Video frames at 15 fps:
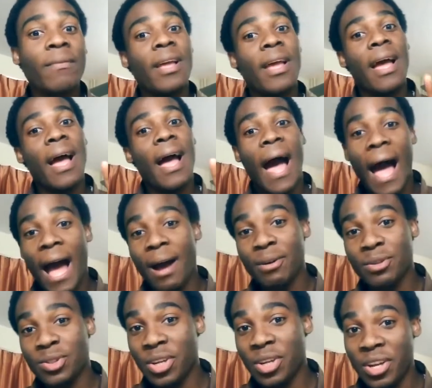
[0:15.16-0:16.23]
how to
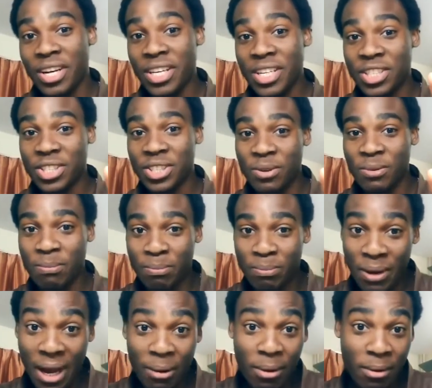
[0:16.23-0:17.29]
unleash the
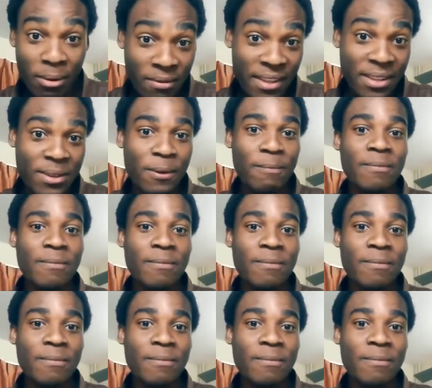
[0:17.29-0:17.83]
power within you